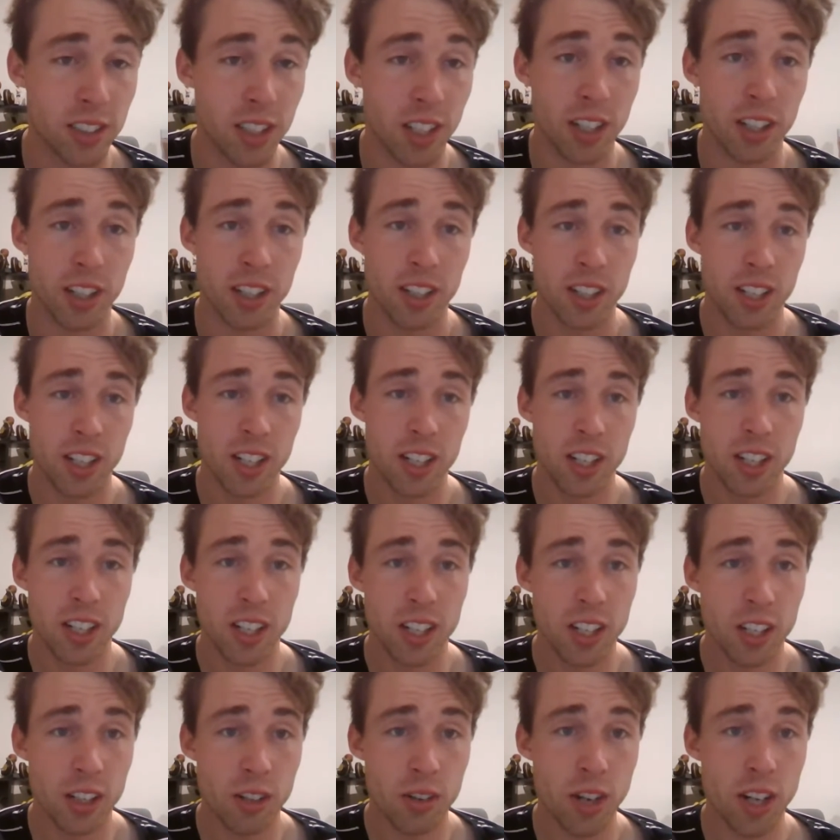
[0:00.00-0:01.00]
So
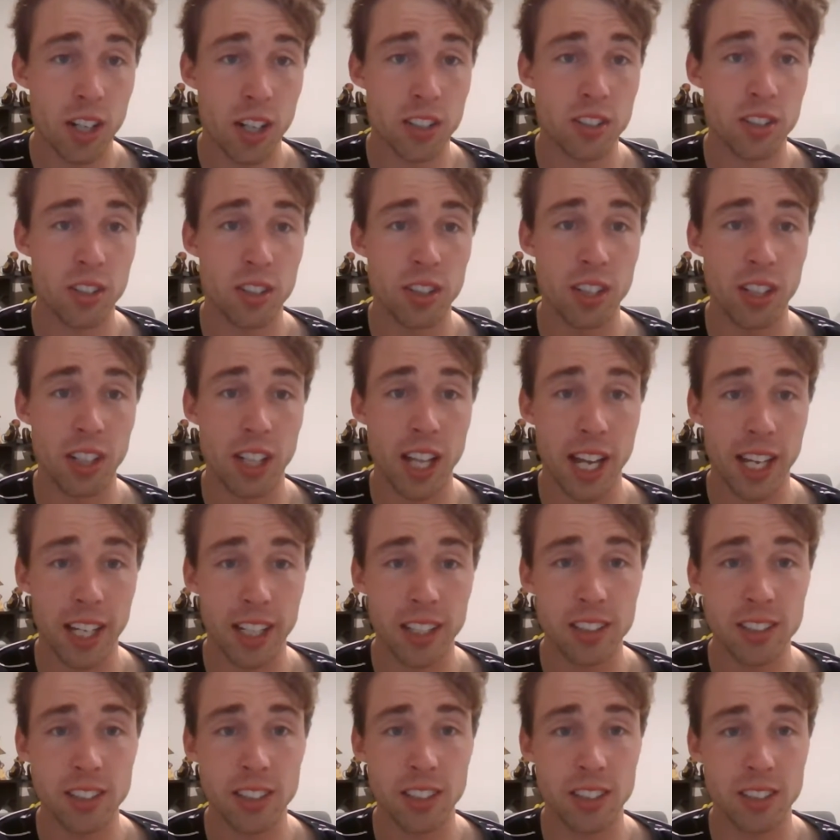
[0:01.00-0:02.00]
credit to you,
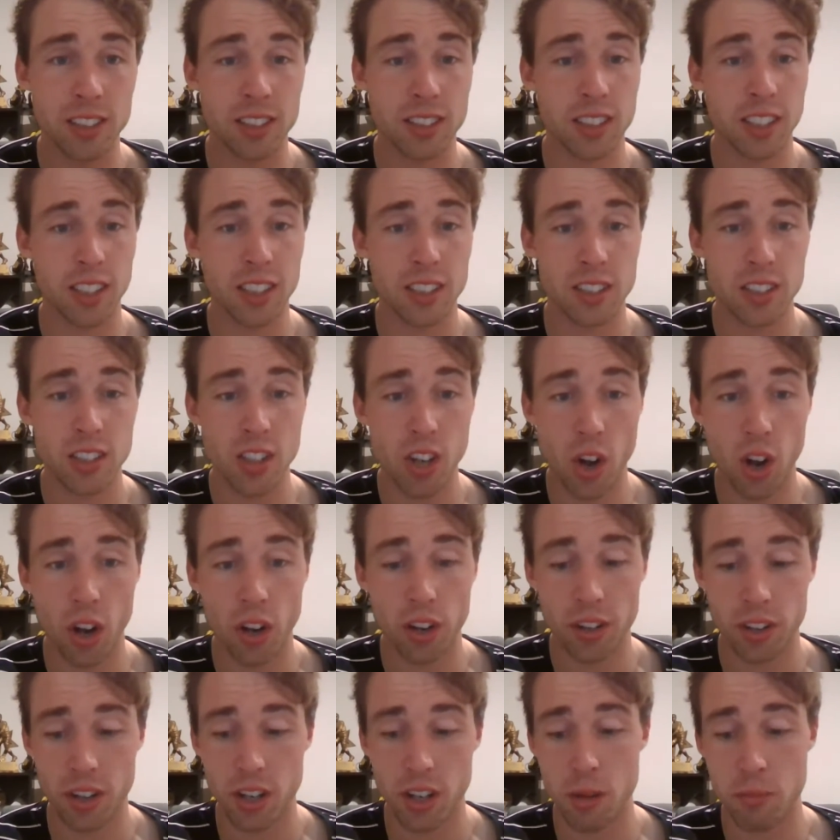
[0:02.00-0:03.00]
Langers. It's
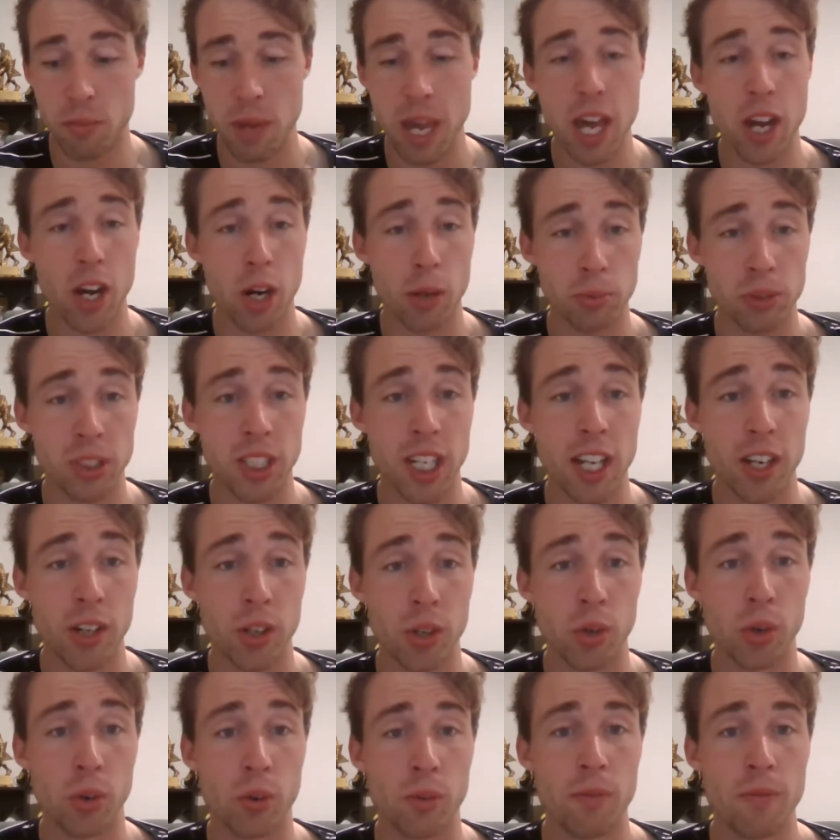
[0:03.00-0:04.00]
not a bad option at
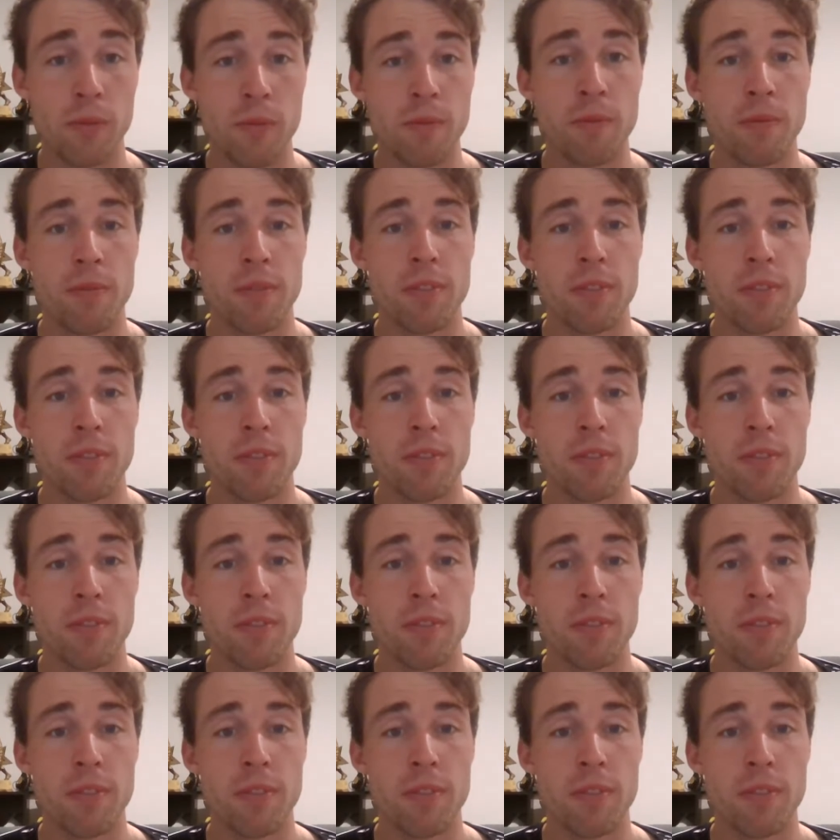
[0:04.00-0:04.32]
all.